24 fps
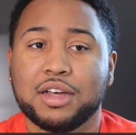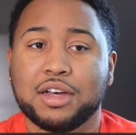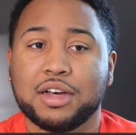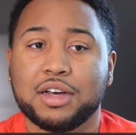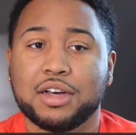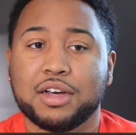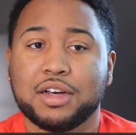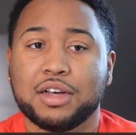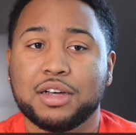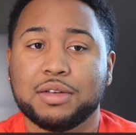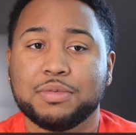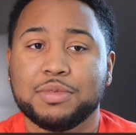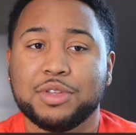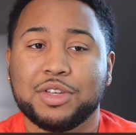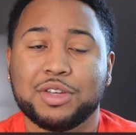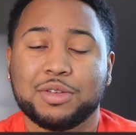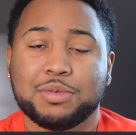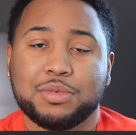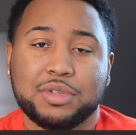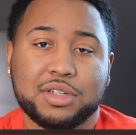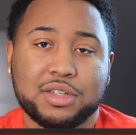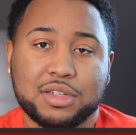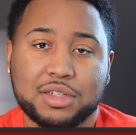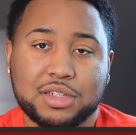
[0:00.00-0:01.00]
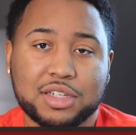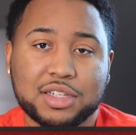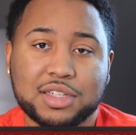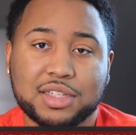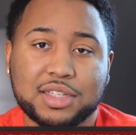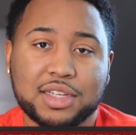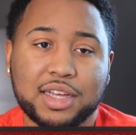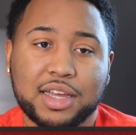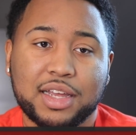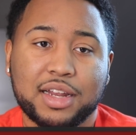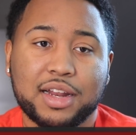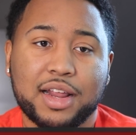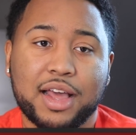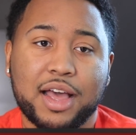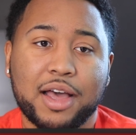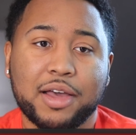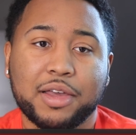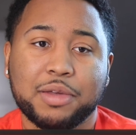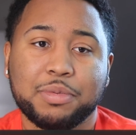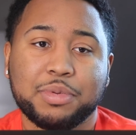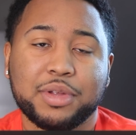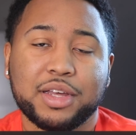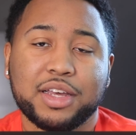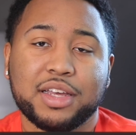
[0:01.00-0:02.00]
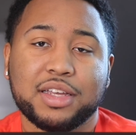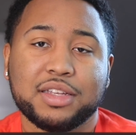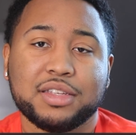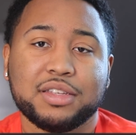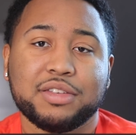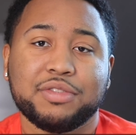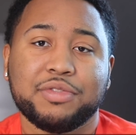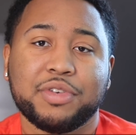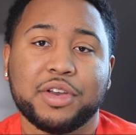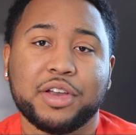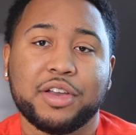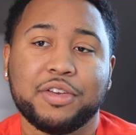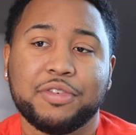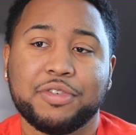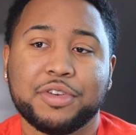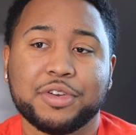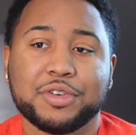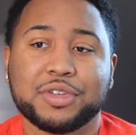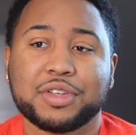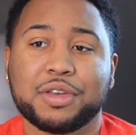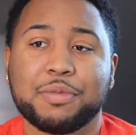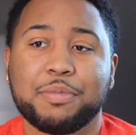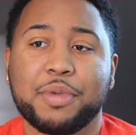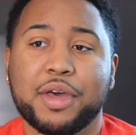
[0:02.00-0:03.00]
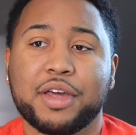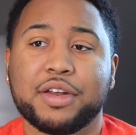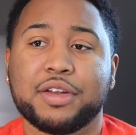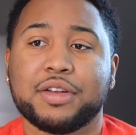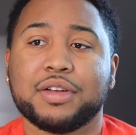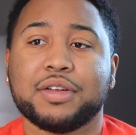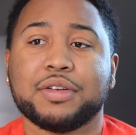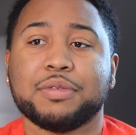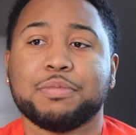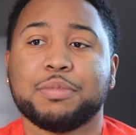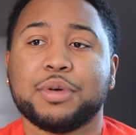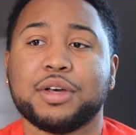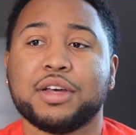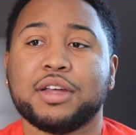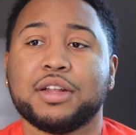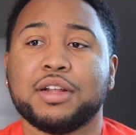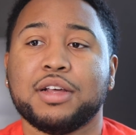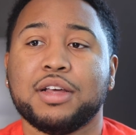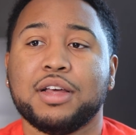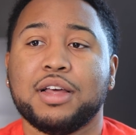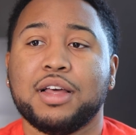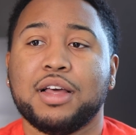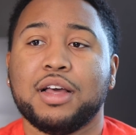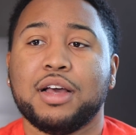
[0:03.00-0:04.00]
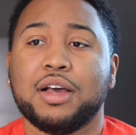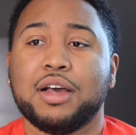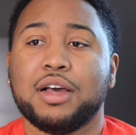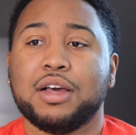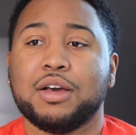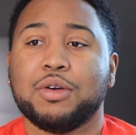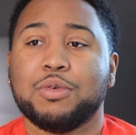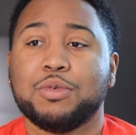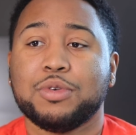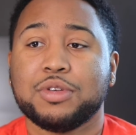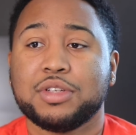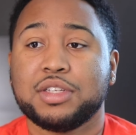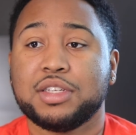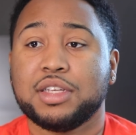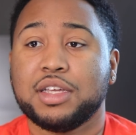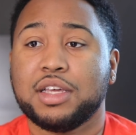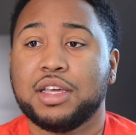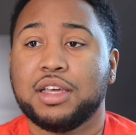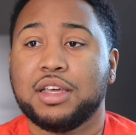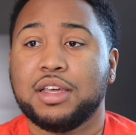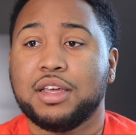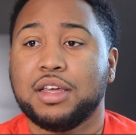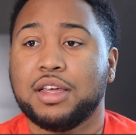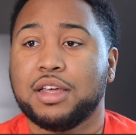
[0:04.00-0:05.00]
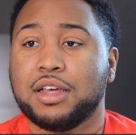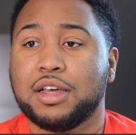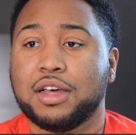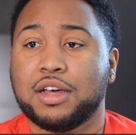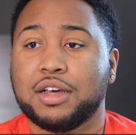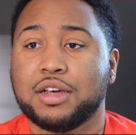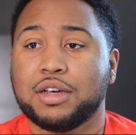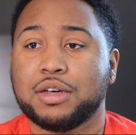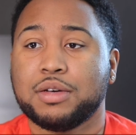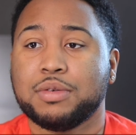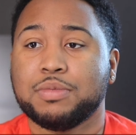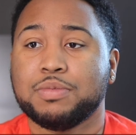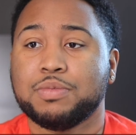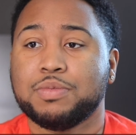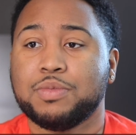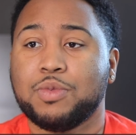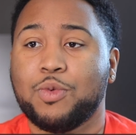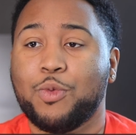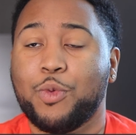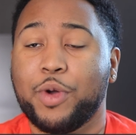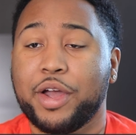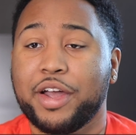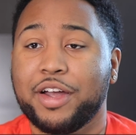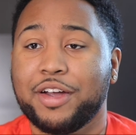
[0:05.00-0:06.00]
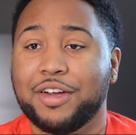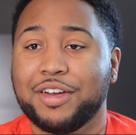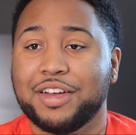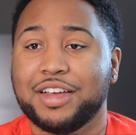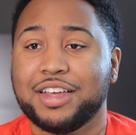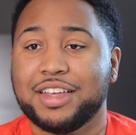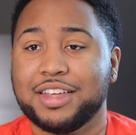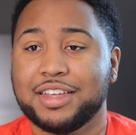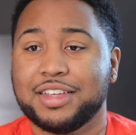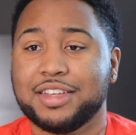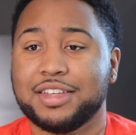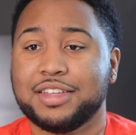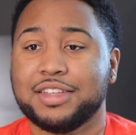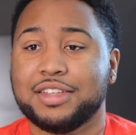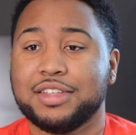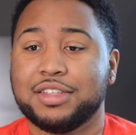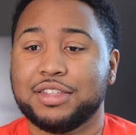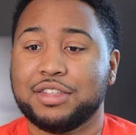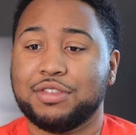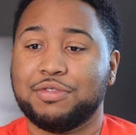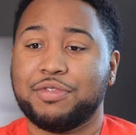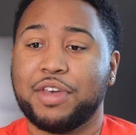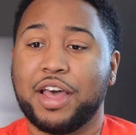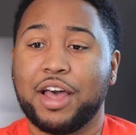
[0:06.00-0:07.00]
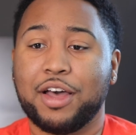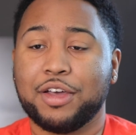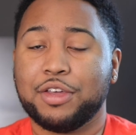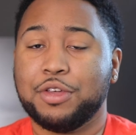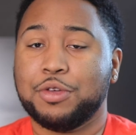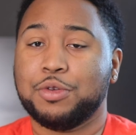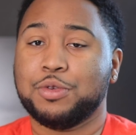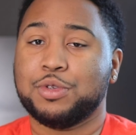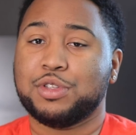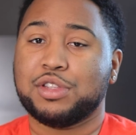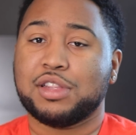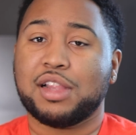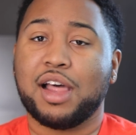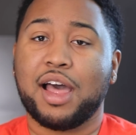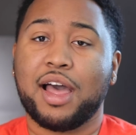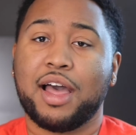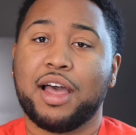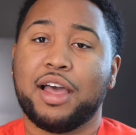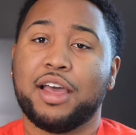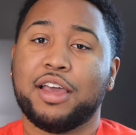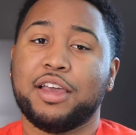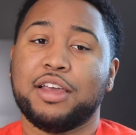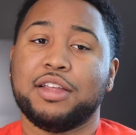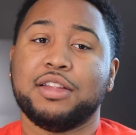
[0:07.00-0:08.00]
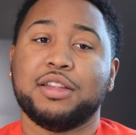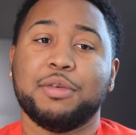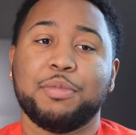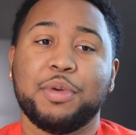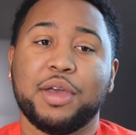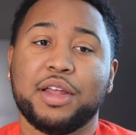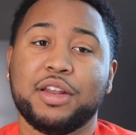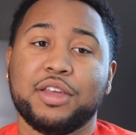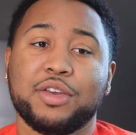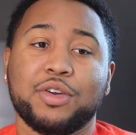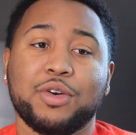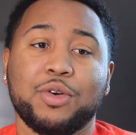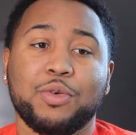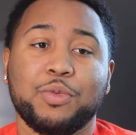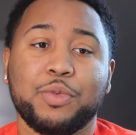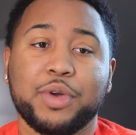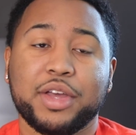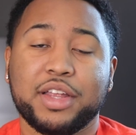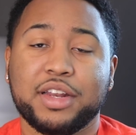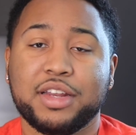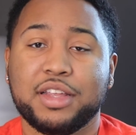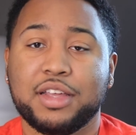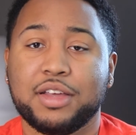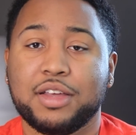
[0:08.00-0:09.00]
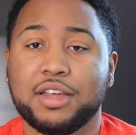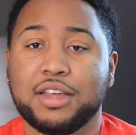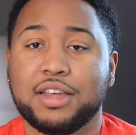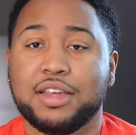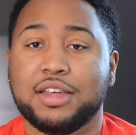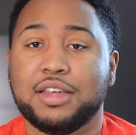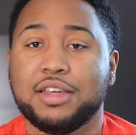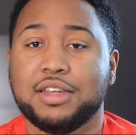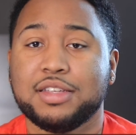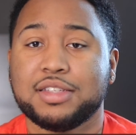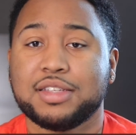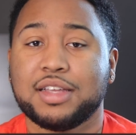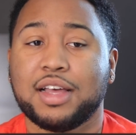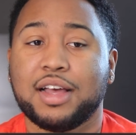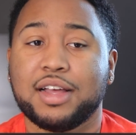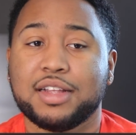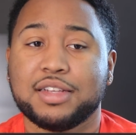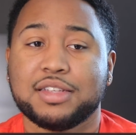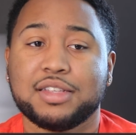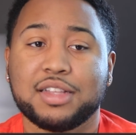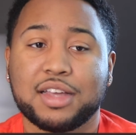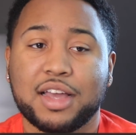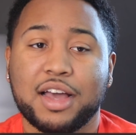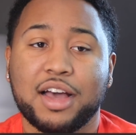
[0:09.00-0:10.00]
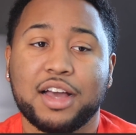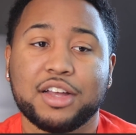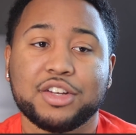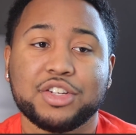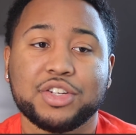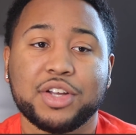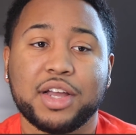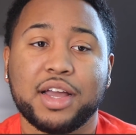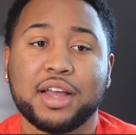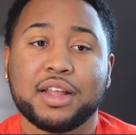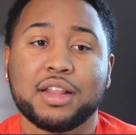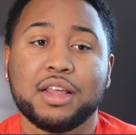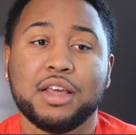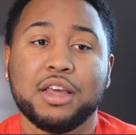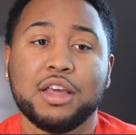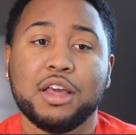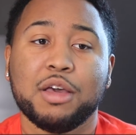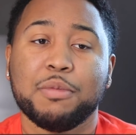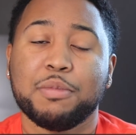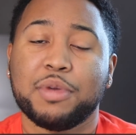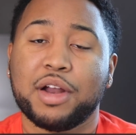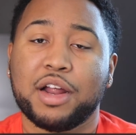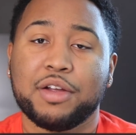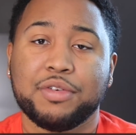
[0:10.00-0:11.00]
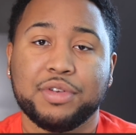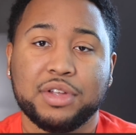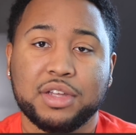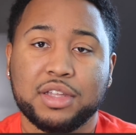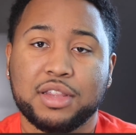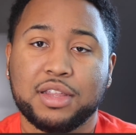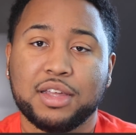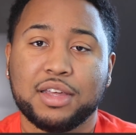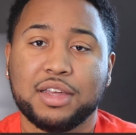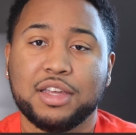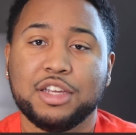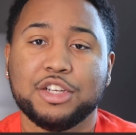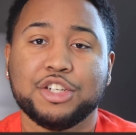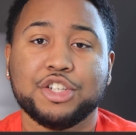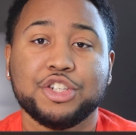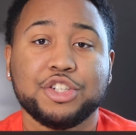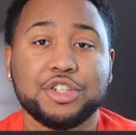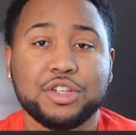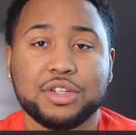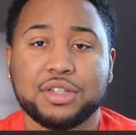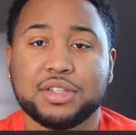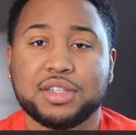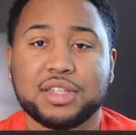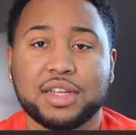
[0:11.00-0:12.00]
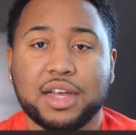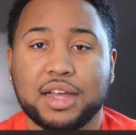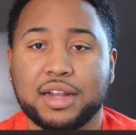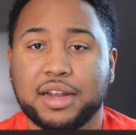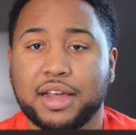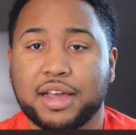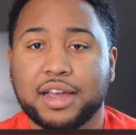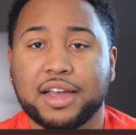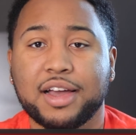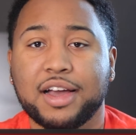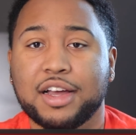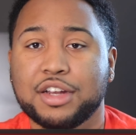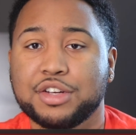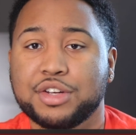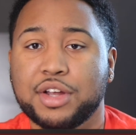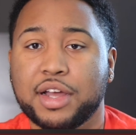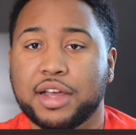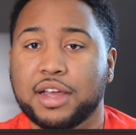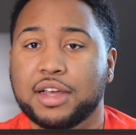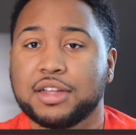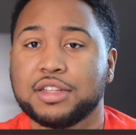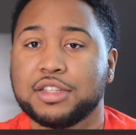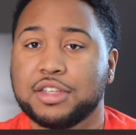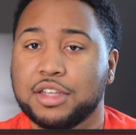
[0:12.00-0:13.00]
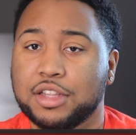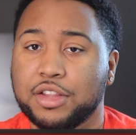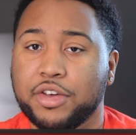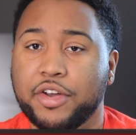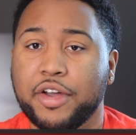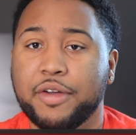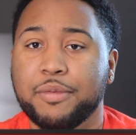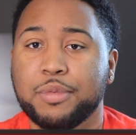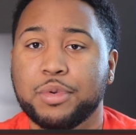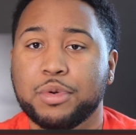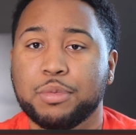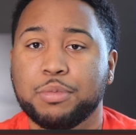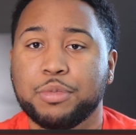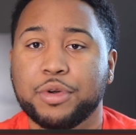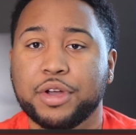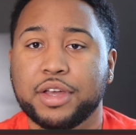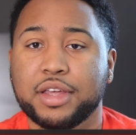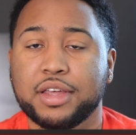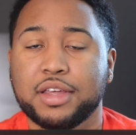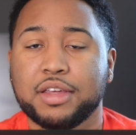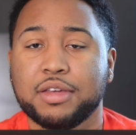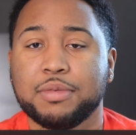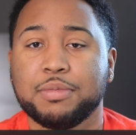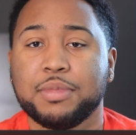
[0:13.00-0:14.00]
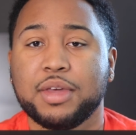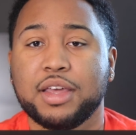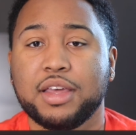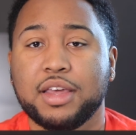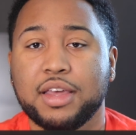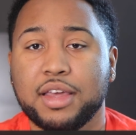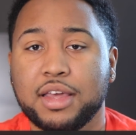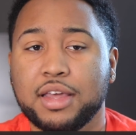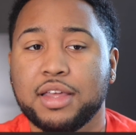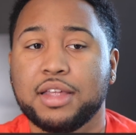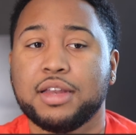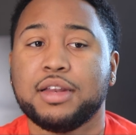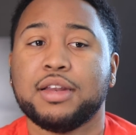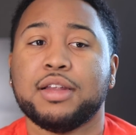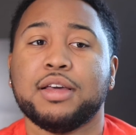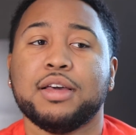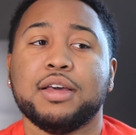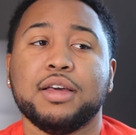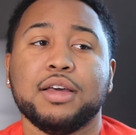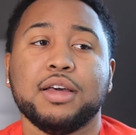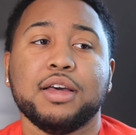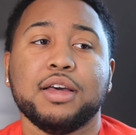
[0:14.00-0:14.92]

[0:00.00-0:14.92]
You can just see it in how he plays. He's a very fierce competitor, but we'll see where his values lie depending on when he signs the contract. But I really think he shouldn't sign that contract until they're able to bring him in